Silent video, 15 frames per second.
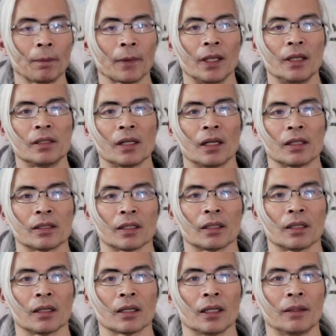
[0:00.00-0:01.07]
is another
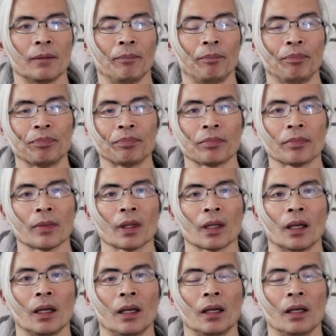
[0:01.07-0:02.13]
target.
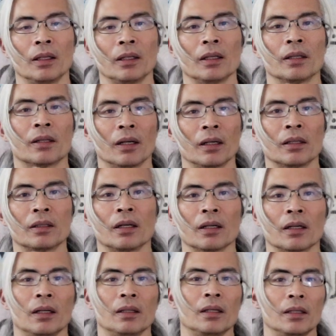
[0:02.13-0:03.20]
And the third
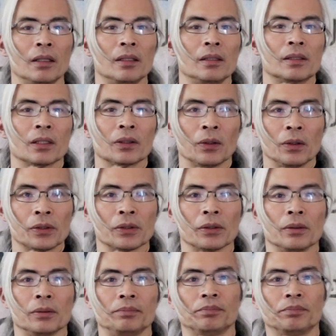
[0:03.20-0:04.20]
target is the torso.